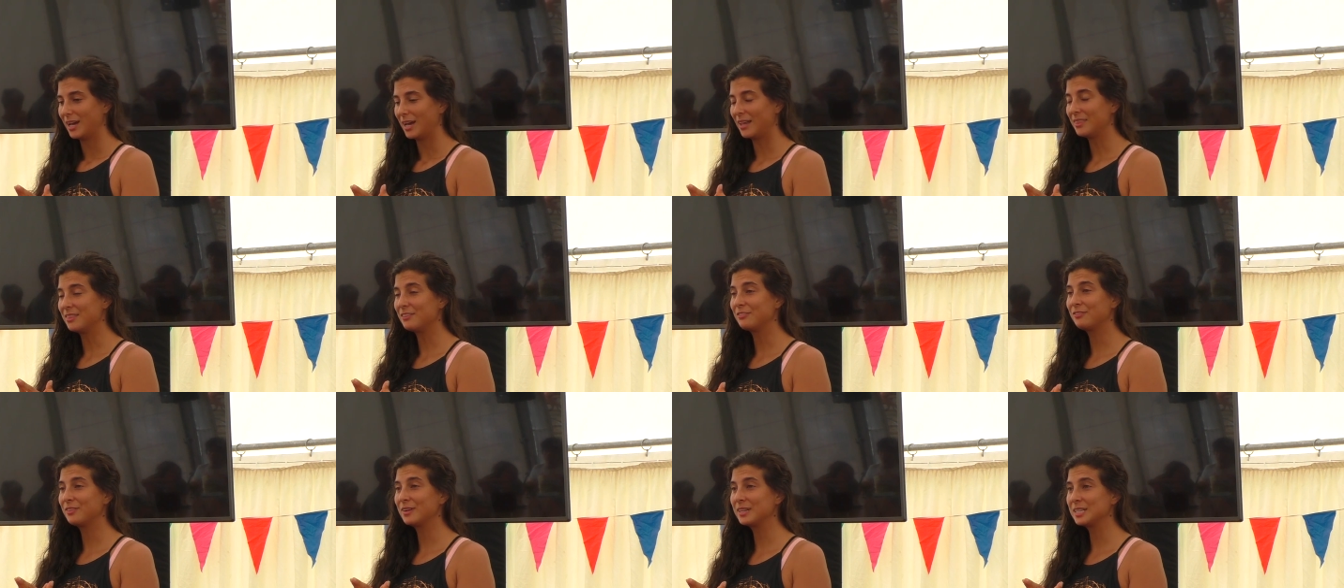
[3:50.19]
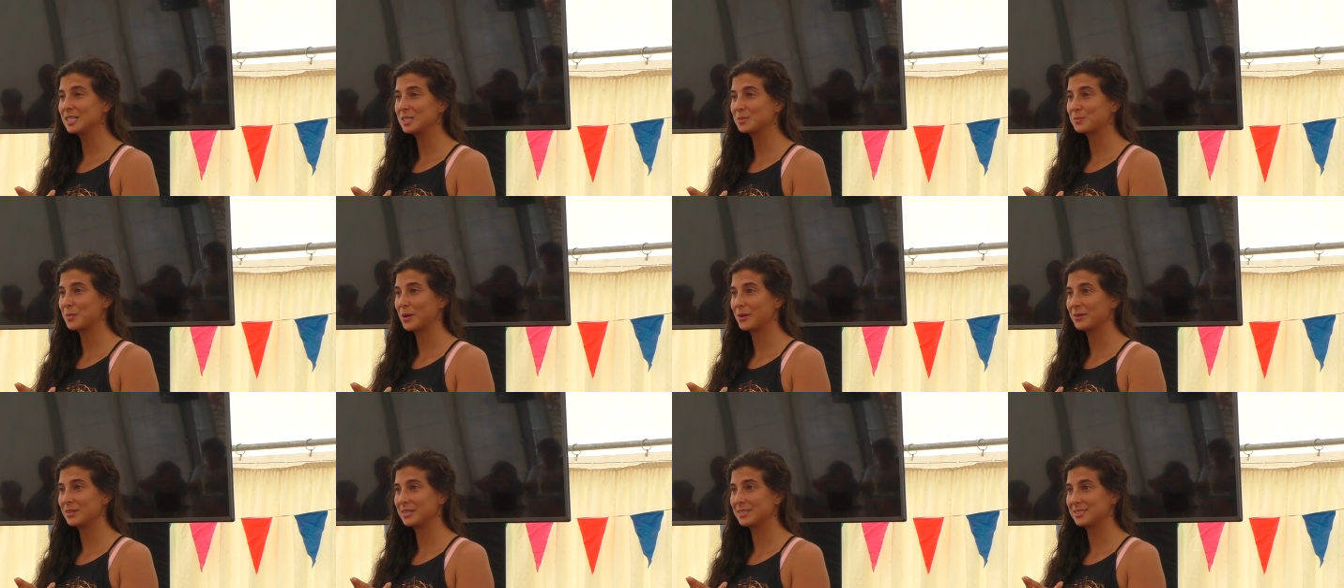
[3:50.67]
And the
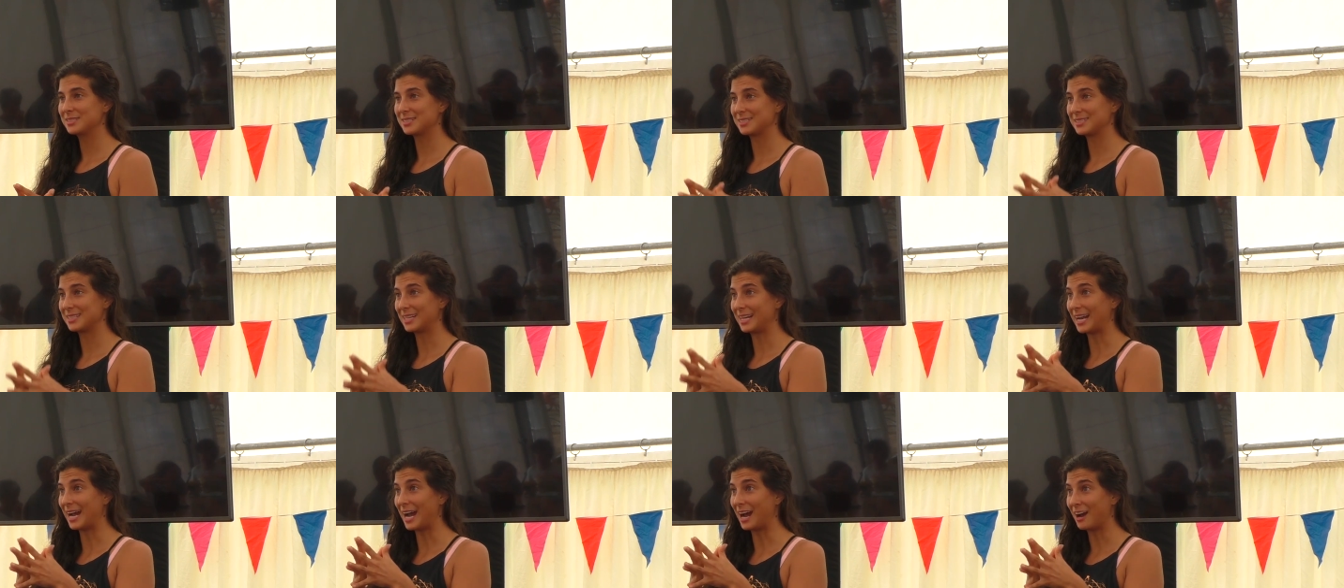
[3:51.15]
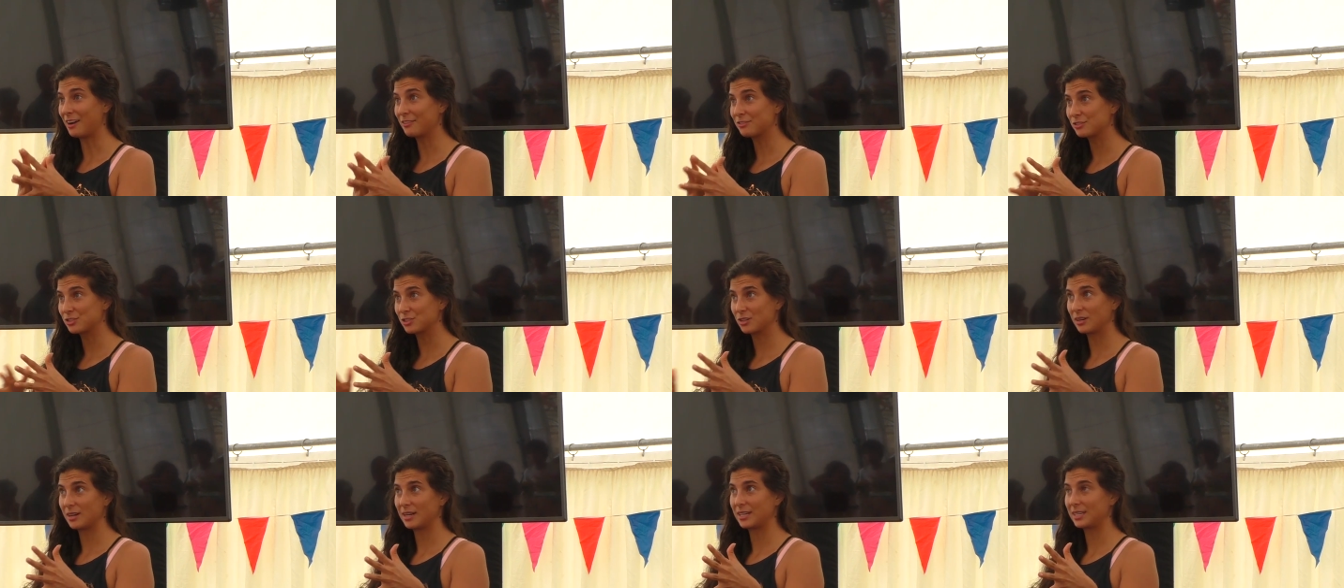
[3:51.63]
funniest part is, is that
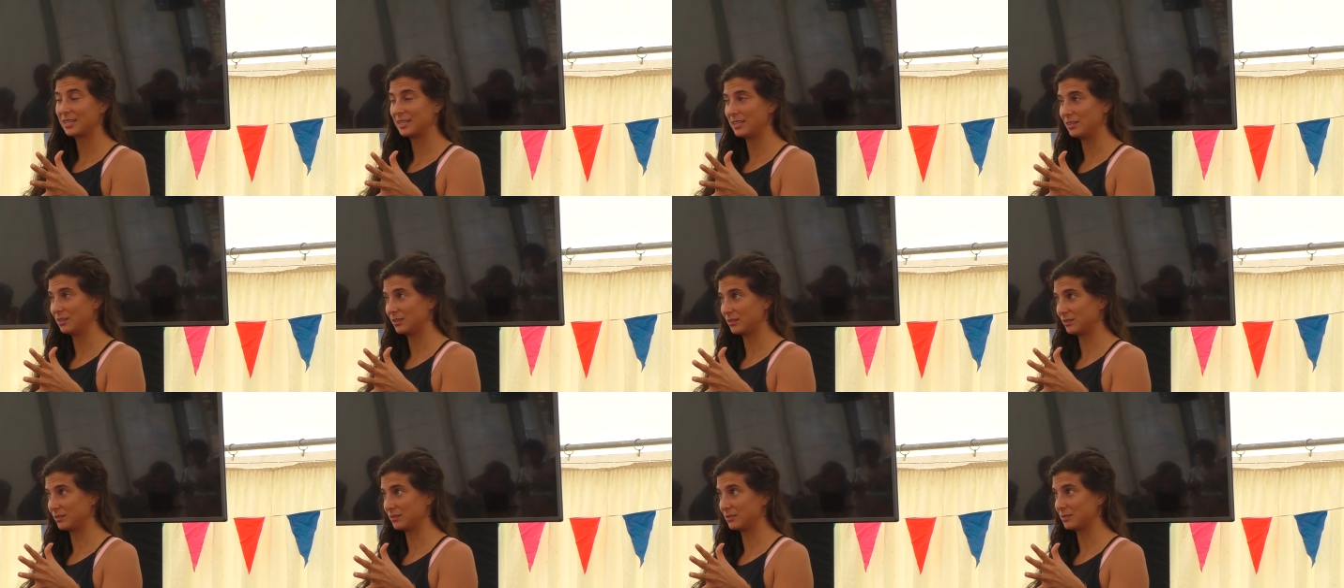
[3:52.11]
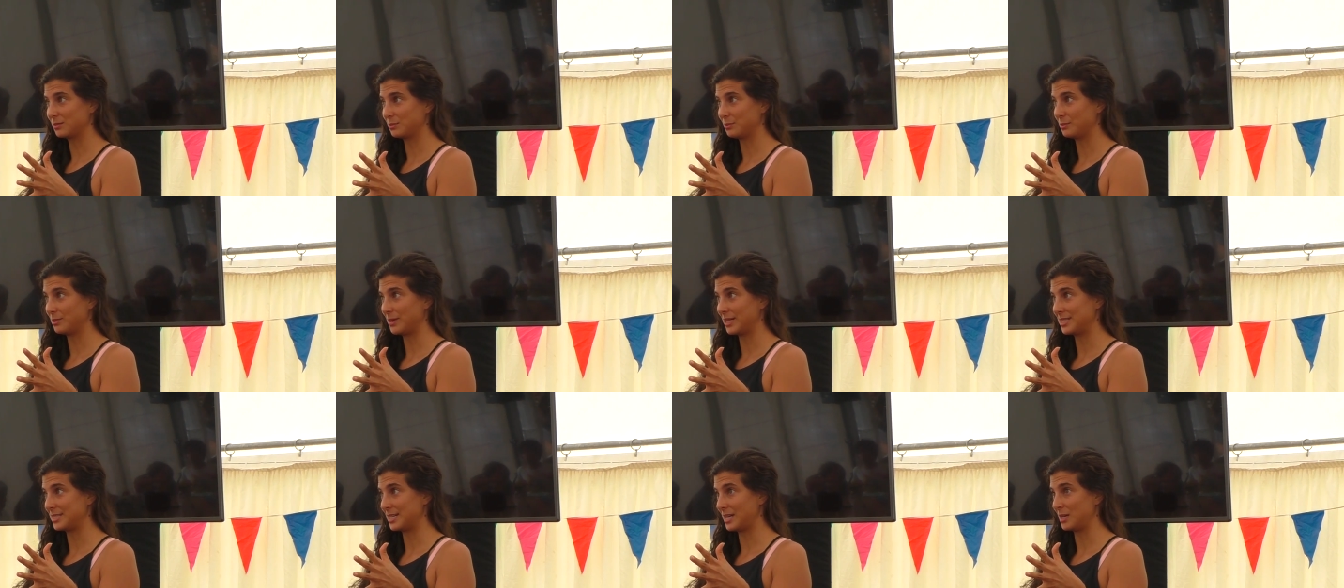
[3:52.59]
after I healed
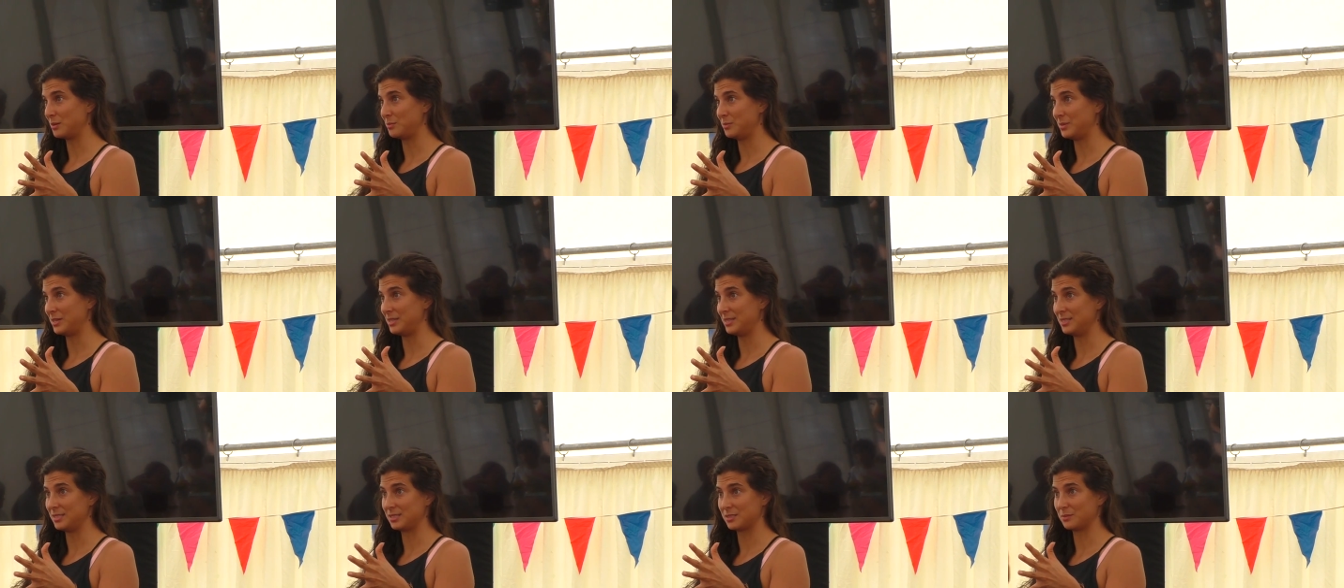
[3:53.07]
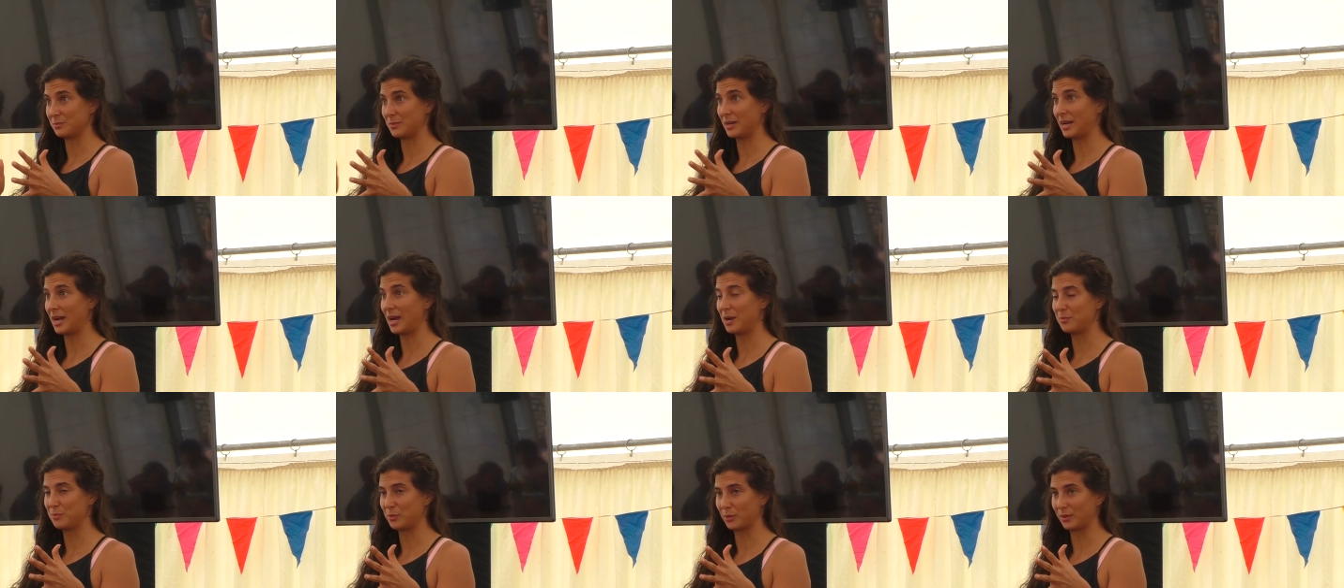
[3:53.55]
my diabetes and my
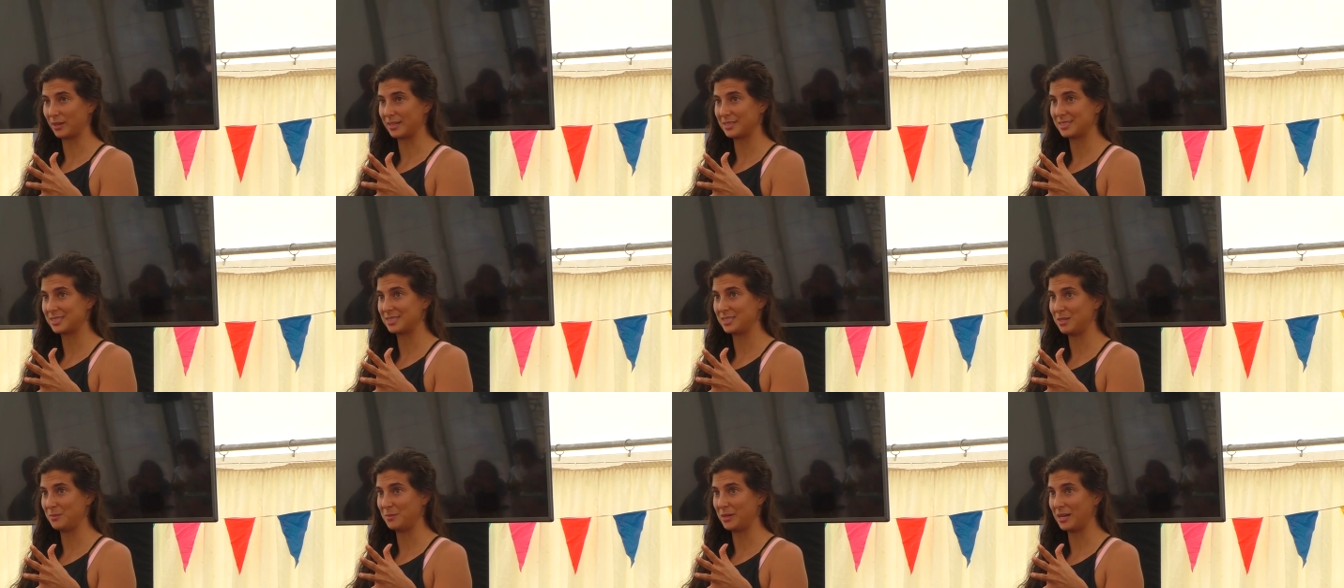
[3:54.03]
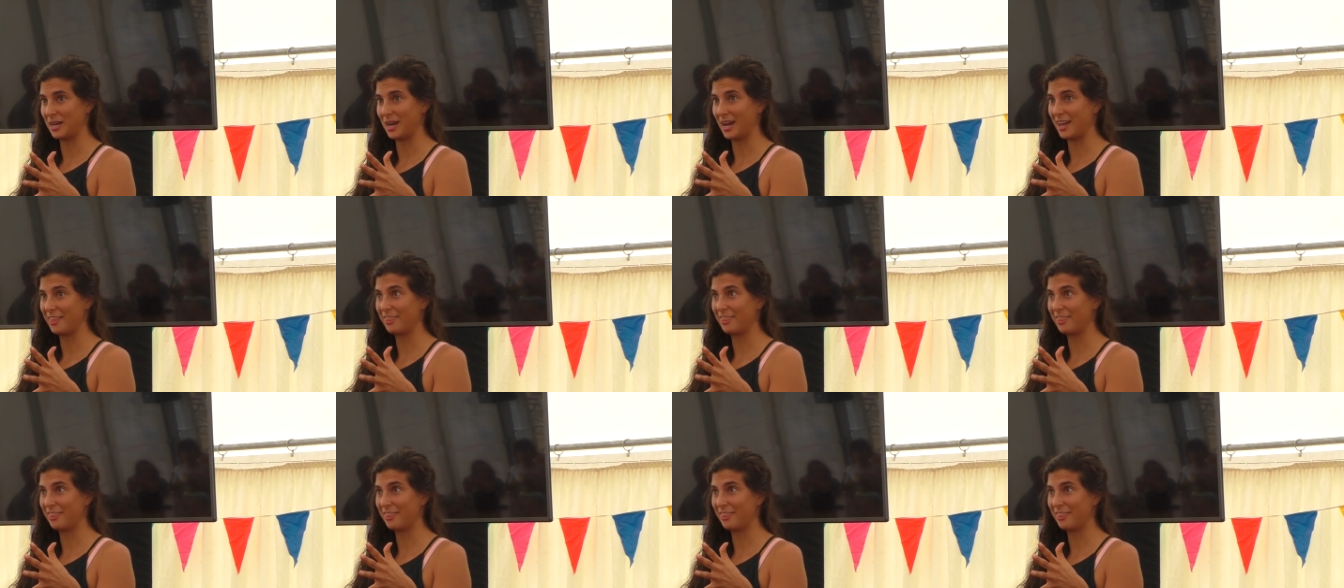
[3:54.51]
hyperglycemia,